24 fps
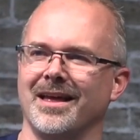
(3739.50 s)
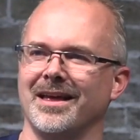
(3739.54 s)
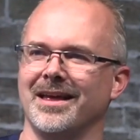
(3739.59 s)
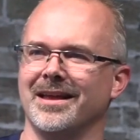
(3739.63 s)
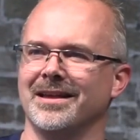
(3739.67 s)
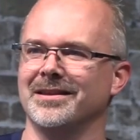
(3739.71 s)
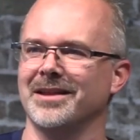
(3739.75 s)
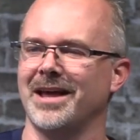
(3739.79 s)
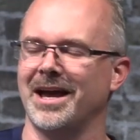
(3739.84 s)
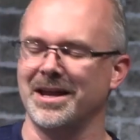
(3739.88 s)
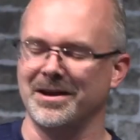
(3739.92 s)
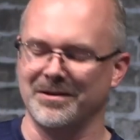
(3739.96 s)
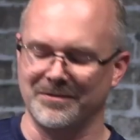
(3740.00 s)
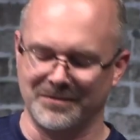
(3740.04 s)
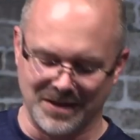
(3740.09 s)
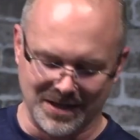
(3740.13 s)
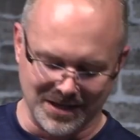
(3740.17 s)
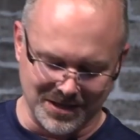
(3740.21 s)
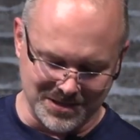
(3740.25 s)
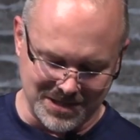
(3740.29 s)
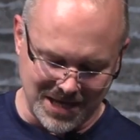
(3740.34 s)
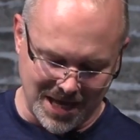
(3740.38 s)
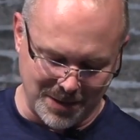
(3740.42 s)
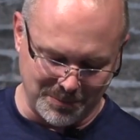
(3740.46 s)
in light of the
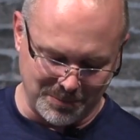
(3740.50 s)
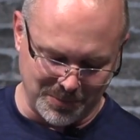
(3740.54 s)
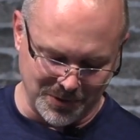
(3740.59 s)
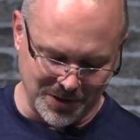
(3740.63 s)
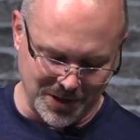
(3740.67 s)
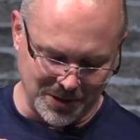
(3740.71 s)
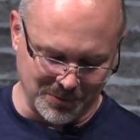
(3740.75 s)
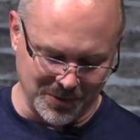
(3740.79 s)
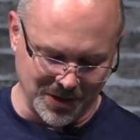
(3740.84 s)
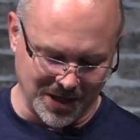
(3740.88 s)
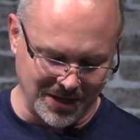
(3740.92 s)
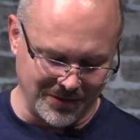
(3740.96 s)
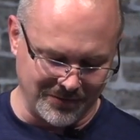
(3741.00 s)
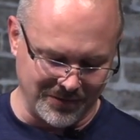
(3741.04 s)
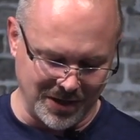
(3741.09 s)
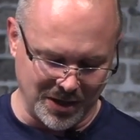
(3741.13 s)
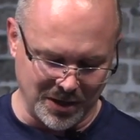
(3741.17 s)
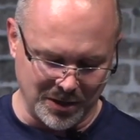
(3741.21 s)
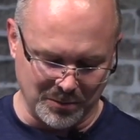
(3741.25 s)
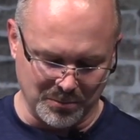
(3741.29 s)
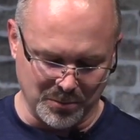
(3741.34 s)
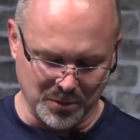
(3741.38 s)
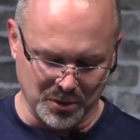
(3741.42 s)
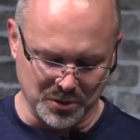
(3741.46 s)
example that we're given
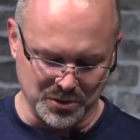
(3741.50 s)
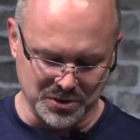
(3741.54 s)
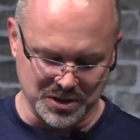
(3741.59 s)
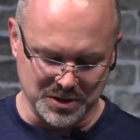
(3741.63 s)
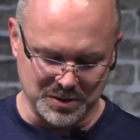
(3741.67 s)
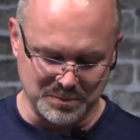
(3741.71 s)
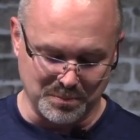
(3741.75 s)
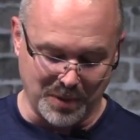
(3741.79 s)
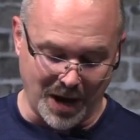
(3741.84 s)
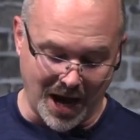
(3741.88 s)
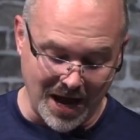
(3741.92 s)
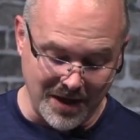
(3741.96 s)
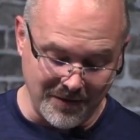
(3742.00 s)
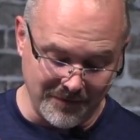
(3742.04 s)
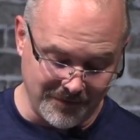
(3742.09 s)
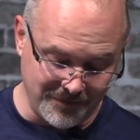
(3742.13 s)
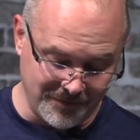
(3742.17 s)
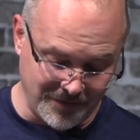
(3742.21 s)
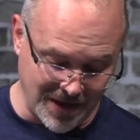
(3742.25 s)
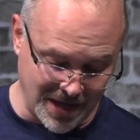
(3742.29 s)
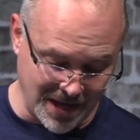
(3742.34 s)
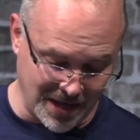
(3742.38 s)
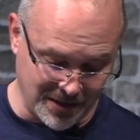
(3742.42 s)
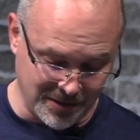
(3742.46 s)
here in Moses. By
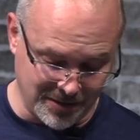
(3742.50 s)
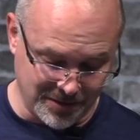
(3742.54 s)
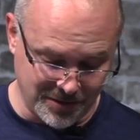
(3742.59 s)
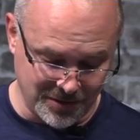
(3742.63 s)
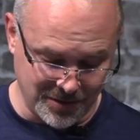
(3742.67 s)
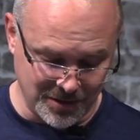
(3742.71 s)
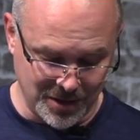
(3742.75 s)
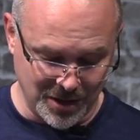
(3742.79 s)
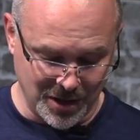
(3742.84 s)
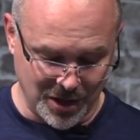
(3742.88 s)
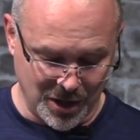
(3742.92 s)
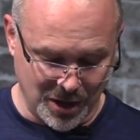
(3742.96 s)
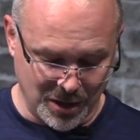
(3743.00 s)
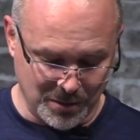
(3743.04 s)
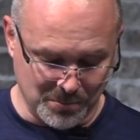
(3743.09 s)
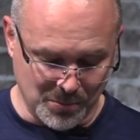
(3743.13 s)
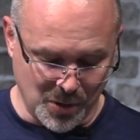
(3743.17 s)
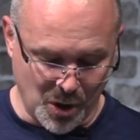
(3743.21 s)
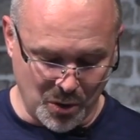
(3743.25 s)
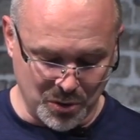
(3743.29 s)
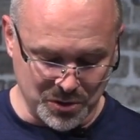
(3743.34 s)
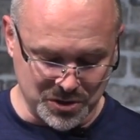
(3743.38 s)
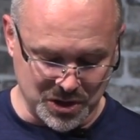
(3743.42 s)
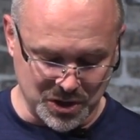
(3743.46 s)
faith,
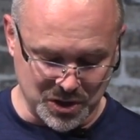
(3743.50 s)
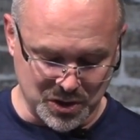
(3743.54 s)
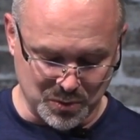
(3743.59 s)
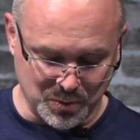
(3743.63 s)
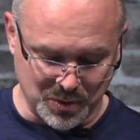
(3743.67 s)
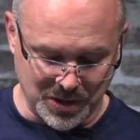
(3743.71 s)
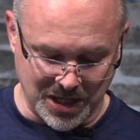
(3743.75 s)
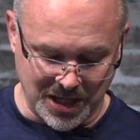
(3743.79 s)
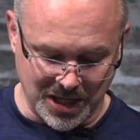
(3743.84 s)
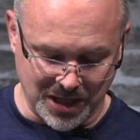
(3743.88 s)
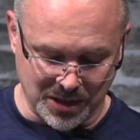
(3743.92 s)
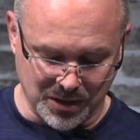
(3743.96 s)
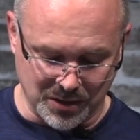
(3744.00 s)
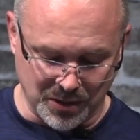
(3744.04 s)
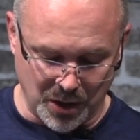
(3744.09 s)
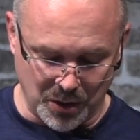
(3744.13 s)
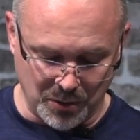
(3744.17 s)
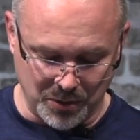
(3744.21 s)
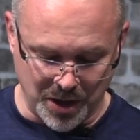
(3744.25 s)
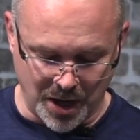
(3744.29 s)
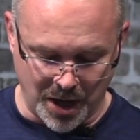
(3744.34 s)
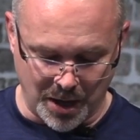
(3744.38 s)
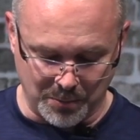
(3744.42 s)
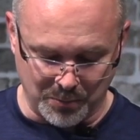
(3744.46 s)
Moses, when he had
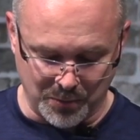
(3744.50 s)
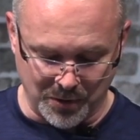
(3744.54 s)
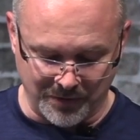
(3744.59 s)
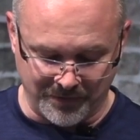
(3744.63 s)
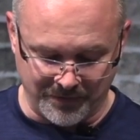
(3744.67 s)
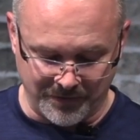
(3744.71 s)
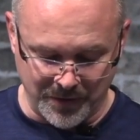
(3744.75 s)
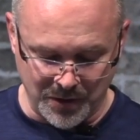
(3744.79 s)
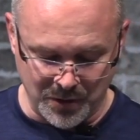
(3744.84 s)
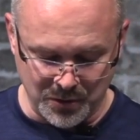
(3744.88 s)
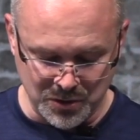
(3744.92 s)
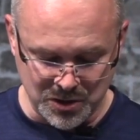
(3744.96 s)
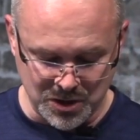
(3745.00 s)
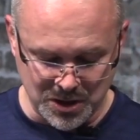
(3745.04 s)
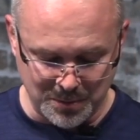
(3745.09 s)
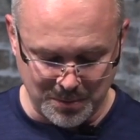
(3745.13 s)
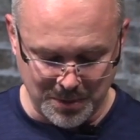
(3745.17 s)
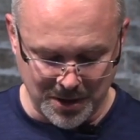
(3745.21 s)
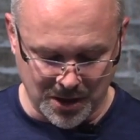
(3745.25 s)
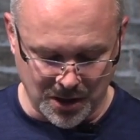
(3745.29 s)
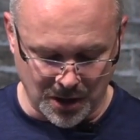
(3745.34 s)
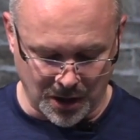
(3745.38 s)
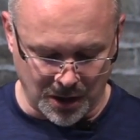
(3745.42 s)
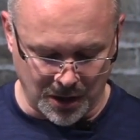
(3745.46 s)
grown up, refused to
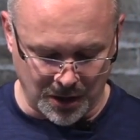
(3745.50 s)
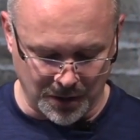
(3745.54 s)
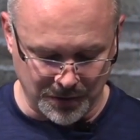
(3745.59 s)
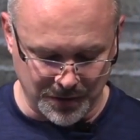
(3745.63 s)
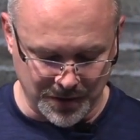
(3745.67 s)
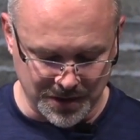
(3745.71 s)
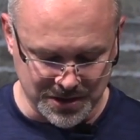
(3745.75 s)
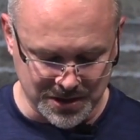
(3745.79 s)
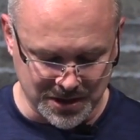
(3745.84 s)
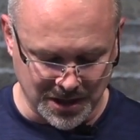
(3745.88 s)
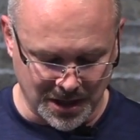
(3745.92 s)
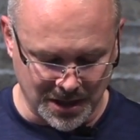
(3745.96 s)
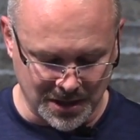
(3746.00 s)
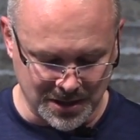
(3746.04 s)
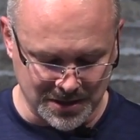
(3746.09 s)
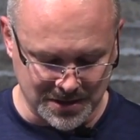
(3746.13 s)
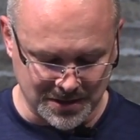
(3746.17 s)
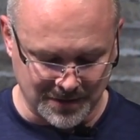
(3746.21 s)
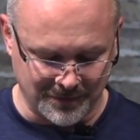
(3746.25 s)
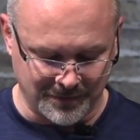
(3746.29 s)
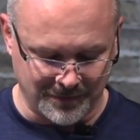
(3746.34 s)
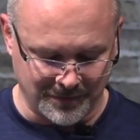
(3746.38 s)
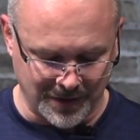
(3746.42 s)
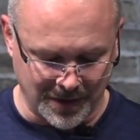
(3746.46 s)
be called the son
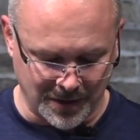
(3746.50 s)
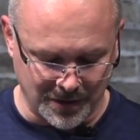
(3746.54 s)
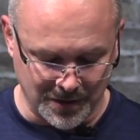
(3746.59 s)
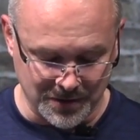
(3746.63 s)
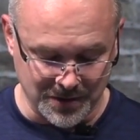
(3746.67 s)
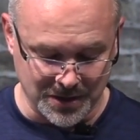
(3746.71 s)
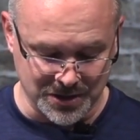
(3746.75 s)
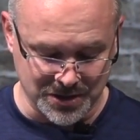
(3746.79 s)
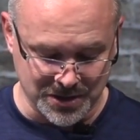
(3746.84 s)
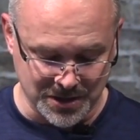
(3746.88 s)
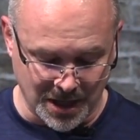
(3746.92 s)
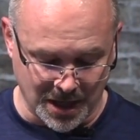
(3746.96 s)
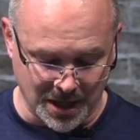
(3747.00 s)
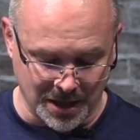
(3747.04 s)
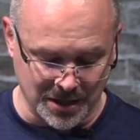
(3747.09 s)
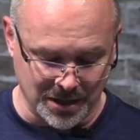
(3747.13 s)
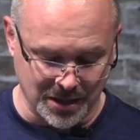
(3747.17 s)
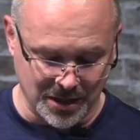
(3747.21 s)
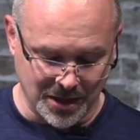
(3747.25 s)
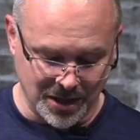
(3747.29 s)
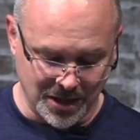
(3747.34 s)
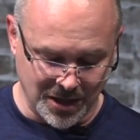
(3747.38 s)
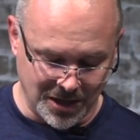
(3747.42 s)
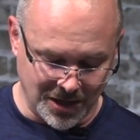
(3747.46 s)
of
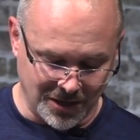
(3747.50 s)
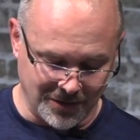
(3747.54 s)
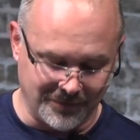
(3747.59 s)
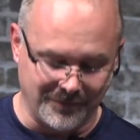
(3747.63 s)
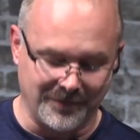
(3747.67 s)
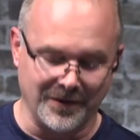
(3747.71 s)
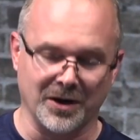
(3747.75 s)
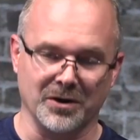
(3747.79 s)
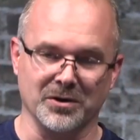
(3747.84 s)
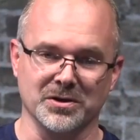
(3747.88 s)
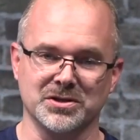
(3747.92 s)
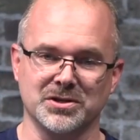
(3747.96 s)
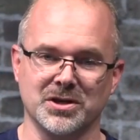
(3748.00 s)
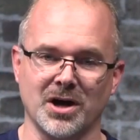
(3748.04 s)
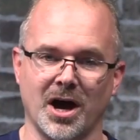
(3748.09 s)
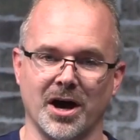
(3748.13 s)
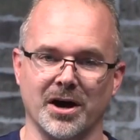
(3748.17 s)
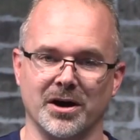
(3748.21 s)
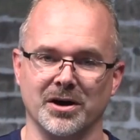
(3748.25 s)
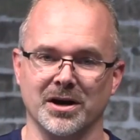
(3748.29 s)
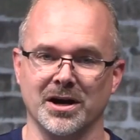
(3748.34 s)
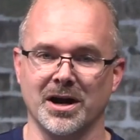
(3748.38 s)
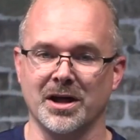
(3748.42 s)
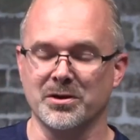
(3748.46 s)
Pharaoh's
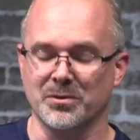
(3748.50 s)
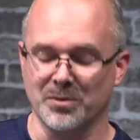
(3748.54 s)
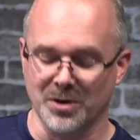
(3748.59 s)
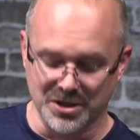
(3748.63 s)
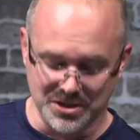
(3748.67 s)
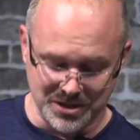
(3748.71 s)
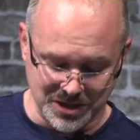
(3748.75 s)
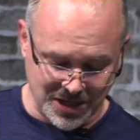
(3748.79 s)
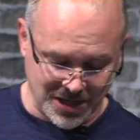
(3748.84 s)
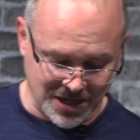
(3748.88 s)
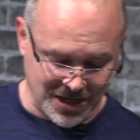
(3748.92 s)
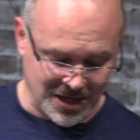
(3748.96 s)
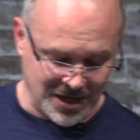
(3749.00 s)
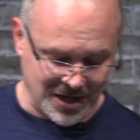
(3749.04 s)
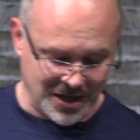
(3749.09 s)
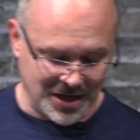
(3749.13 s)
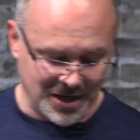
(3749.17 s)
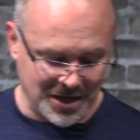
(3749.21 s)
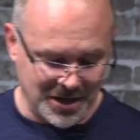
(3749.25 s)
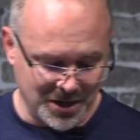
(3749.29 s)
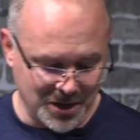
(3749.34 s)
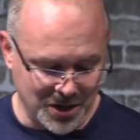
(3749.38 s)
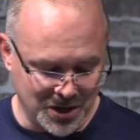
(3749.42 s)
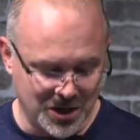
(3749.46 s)
daughter. In other words,
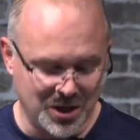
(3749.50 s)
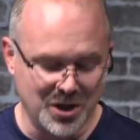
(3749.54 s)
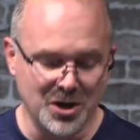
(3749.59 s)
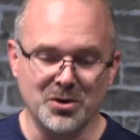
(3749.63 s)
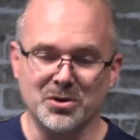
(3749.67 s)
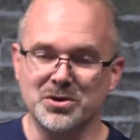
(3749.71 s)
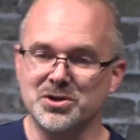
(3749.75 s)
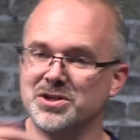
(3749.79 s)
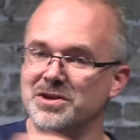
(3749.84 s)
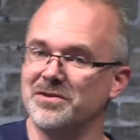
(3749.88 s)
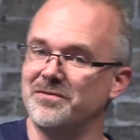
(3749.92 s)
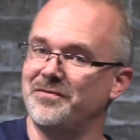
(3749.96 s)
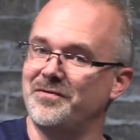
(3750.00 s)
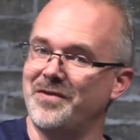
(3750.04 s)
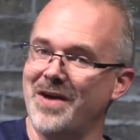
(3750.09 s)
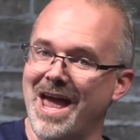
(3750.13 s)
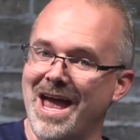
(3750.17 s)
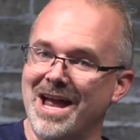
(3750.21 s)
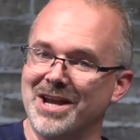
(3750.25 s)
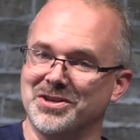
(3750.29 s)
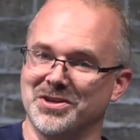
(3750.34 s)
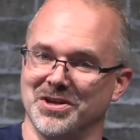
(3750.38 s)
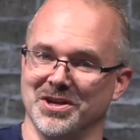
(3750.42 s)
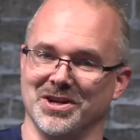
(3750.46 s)
huge
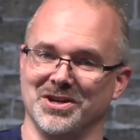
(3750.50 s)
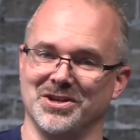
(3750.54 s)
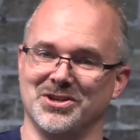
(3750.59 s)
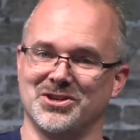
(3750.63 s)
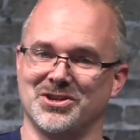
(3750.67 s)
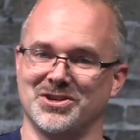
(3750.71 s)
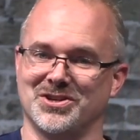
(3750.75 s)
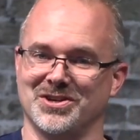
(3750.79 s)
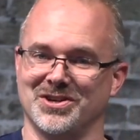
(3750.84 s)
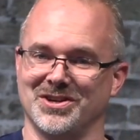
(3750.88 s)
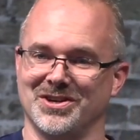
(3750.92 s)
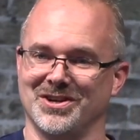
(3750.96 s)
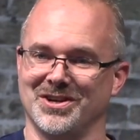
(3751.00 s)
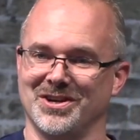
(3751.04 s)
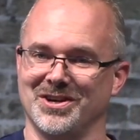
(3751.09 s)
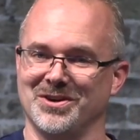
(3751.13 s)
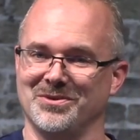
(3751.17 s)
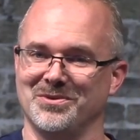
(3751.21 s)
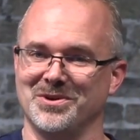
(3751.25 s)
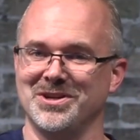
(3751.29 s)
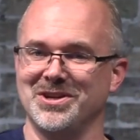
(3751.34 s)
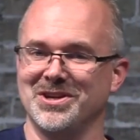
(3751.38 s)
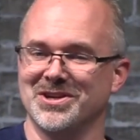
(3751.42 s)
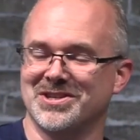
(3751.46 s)
advantage,
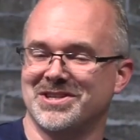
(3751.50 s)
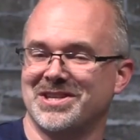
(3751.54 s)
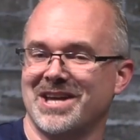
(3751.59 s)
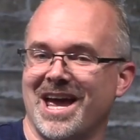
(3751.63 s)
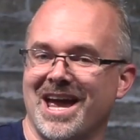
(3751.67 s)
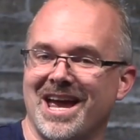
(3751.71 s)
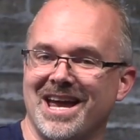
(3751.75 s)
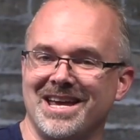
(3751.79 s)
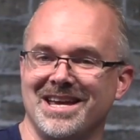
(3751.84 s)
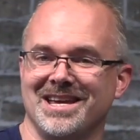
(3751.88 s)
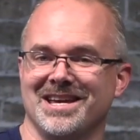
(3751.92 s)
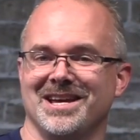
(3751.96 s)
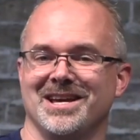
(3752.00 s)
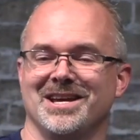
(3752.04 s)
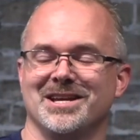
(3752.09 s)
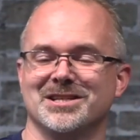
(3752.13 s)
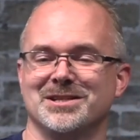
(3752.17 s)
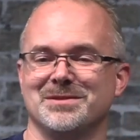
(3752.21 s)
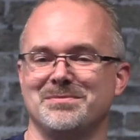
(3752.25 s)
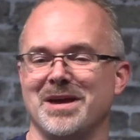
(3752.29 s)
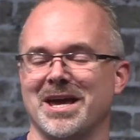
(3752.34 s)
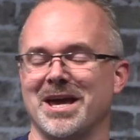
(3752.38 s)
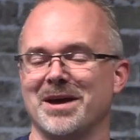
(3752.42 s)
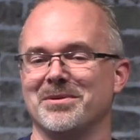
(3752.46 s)
wouldn't you say,
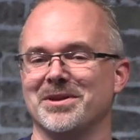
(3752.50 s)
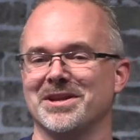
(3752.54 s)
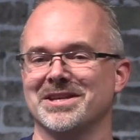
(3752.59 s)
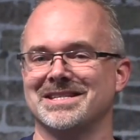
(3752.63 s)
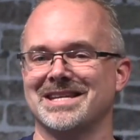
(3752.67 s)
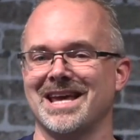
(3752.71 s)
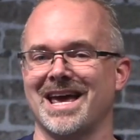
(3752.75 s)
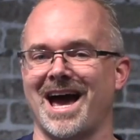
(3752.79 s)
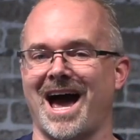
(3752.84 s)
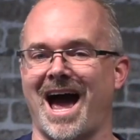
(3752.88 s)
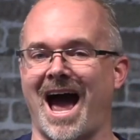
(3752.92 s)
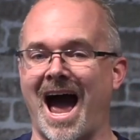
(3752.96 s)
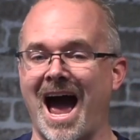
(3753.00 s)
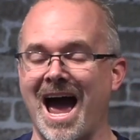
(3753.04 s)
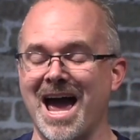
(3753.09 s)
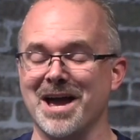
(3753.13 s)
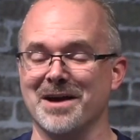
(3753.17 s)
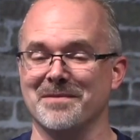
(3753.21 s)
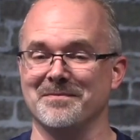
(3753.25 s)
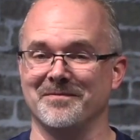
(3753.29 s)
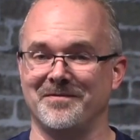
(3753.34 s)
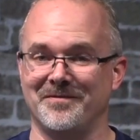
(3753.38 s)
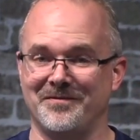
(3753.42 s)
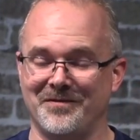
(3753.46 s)
to being able to say, I
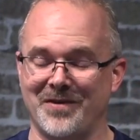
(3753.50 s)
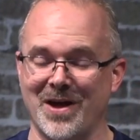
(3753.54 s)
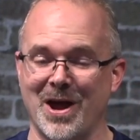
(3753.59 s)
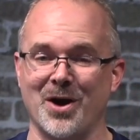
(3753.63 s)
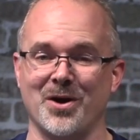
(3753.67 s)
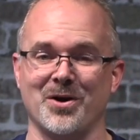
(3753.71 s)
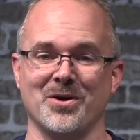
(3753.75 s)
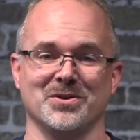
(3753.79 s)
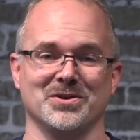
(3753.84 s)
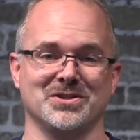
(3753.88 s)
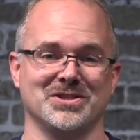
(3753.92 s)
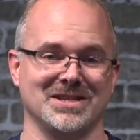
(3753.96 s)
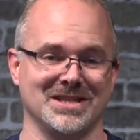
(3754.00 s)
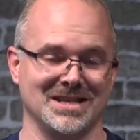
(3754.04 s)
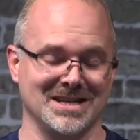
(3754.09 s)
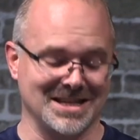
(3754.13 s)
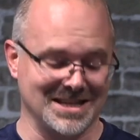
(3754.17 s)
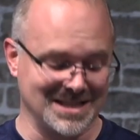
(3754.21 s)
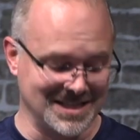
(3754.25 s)
am Pharaoh's